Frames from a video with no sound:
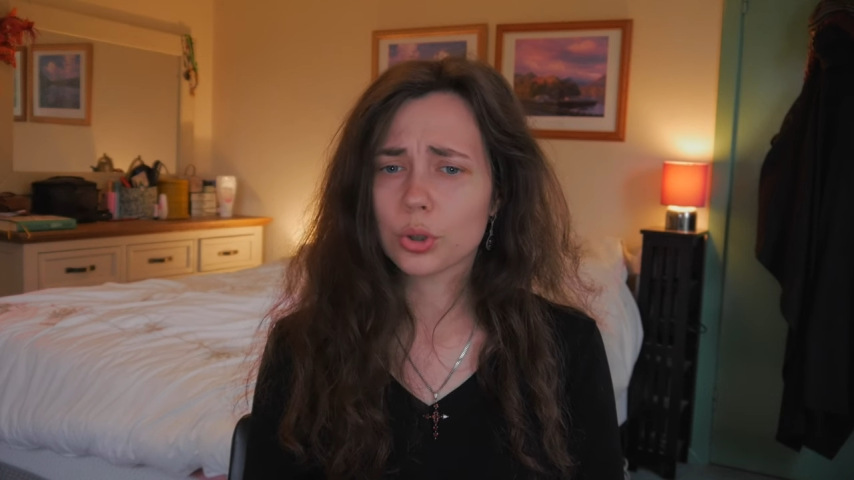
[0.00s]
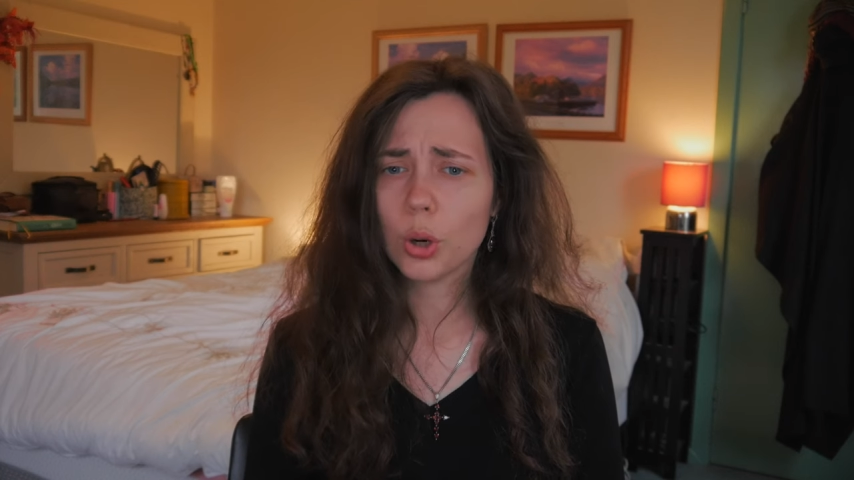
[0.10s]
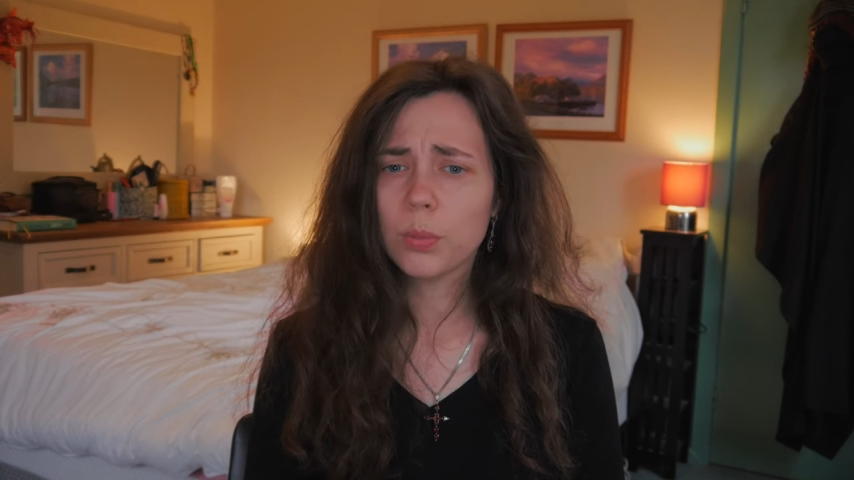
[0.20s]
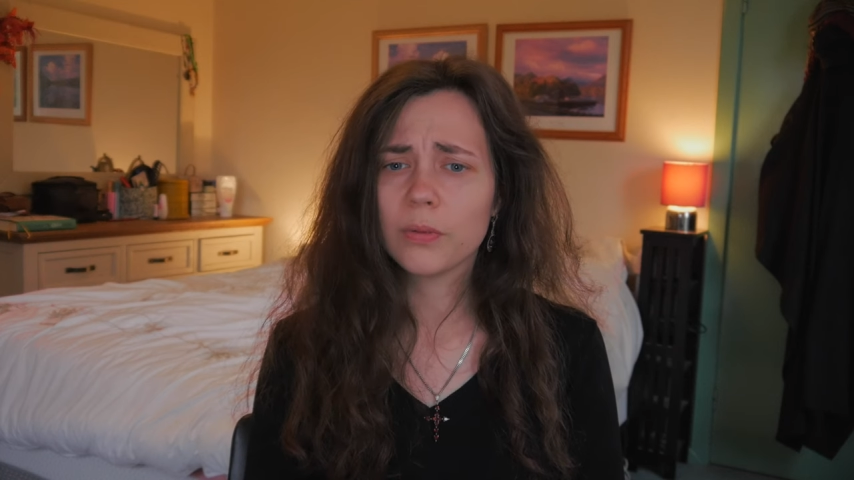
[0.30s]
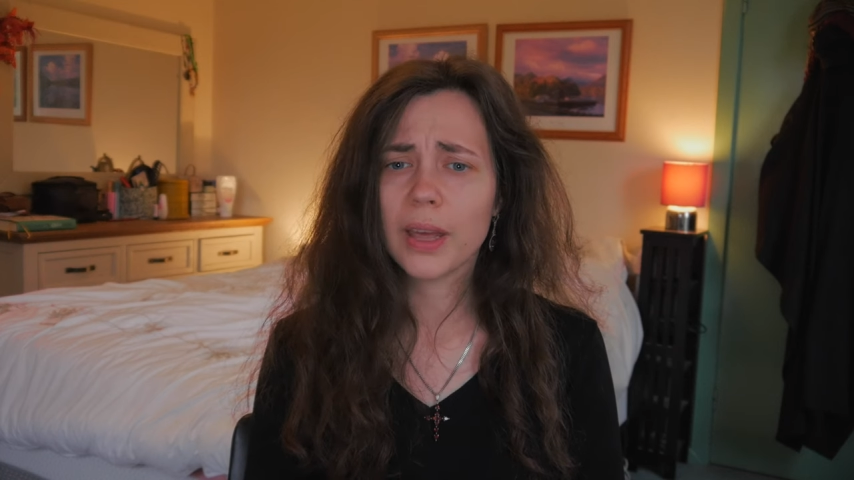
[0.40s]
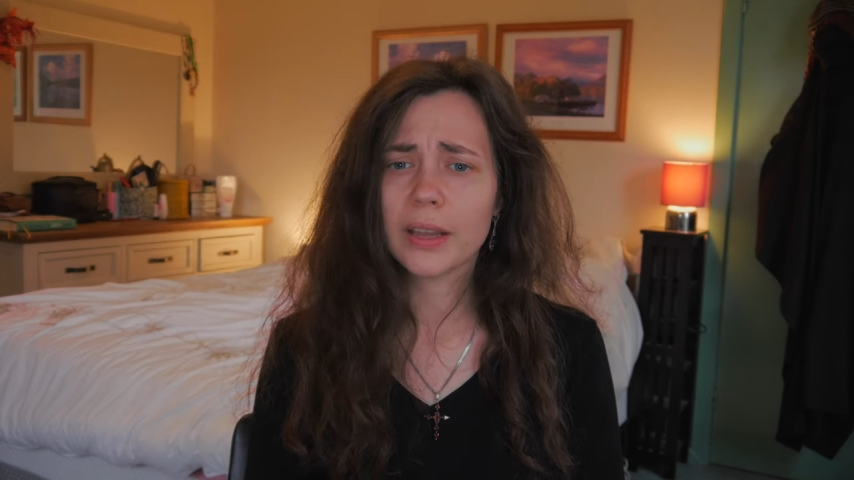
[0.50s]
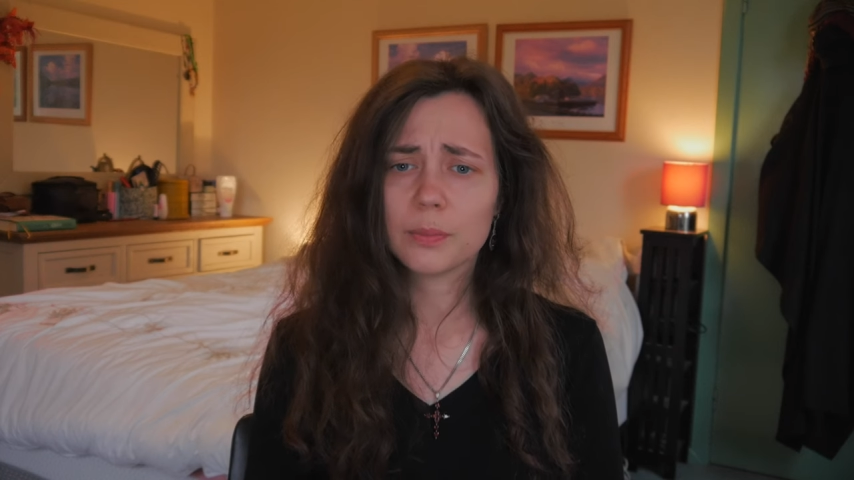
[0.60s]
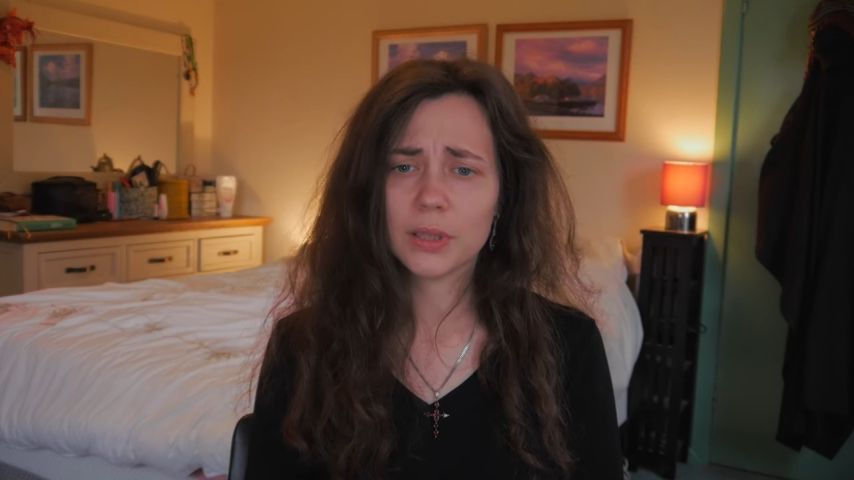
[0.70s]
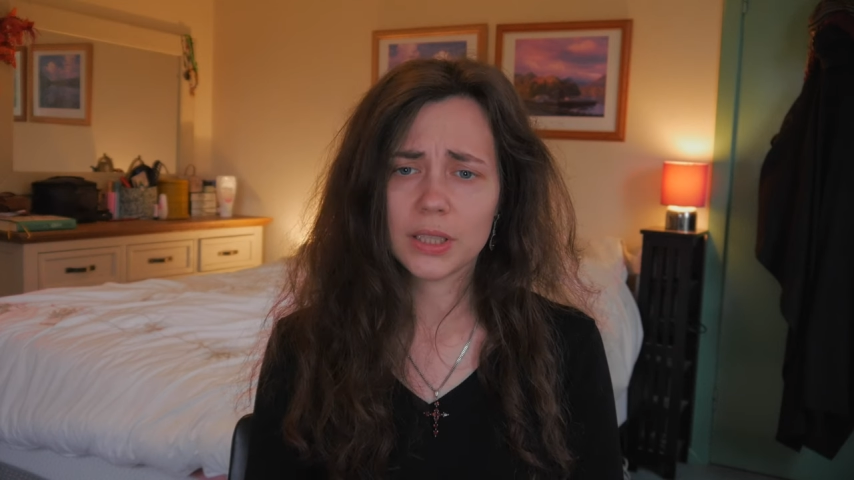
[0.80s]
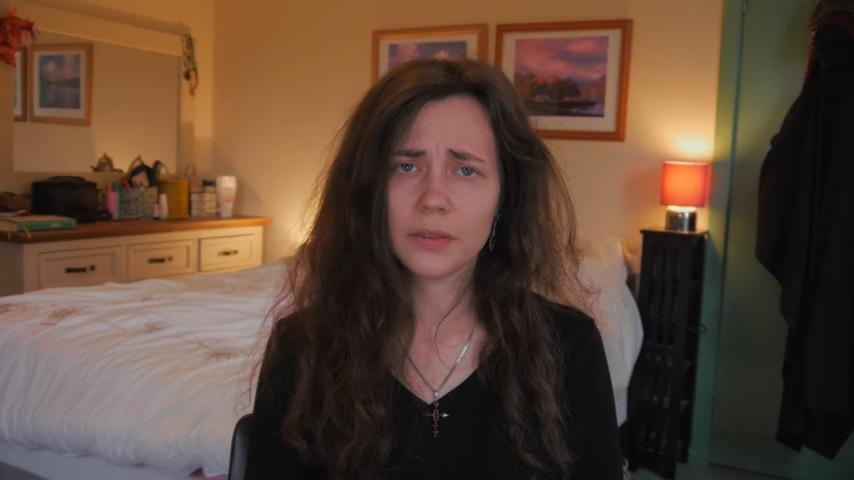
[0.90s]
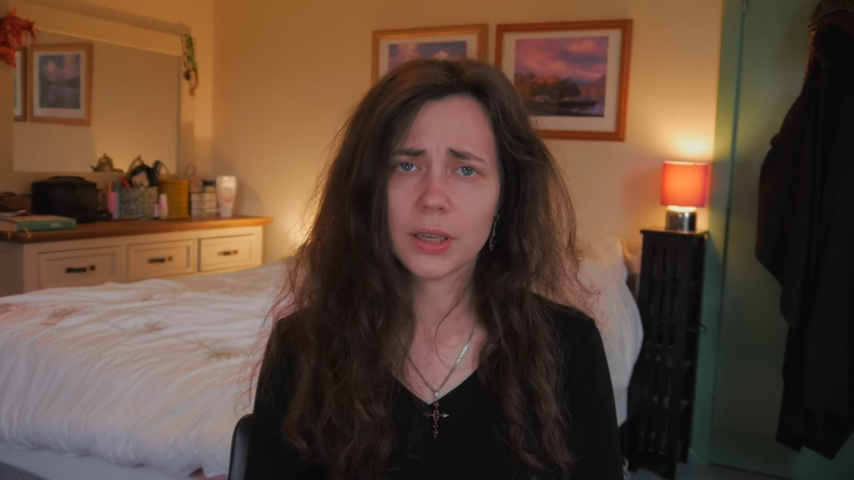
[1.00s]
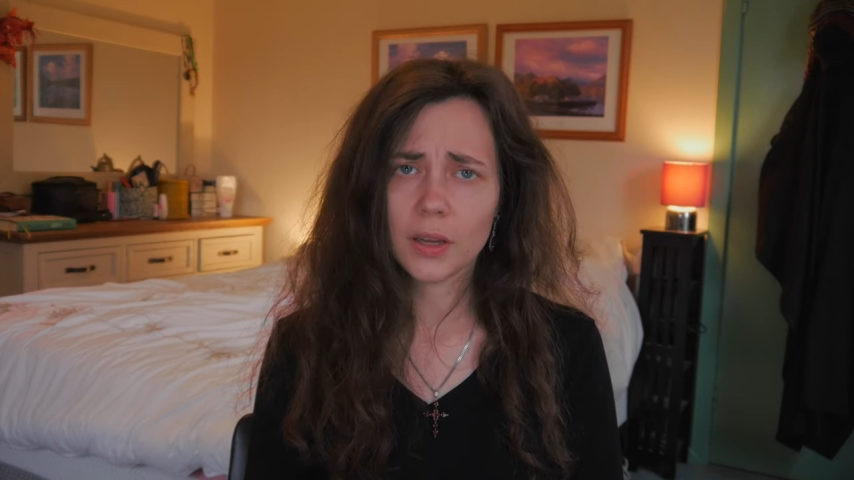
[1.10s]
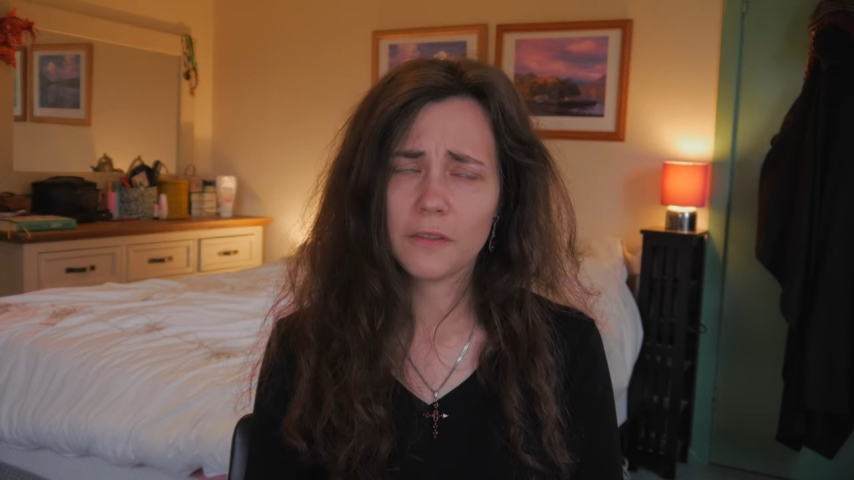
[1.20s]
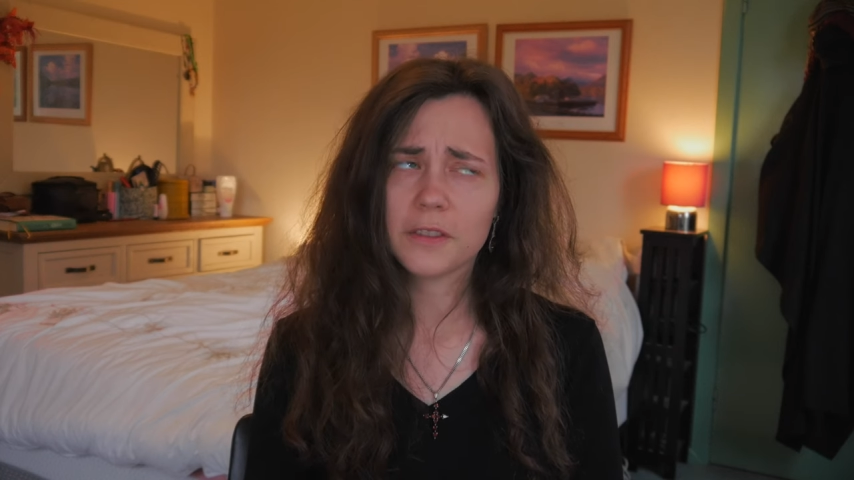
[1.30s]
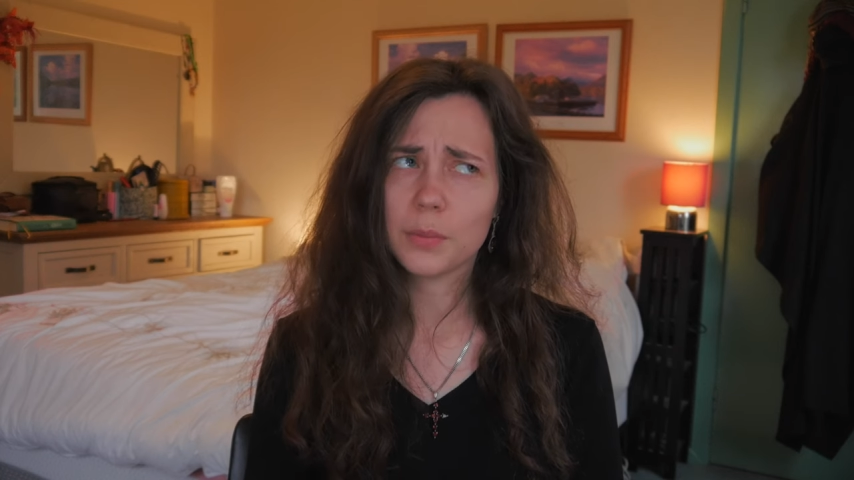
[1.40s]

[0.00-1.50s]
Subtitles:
top of their specific gifts,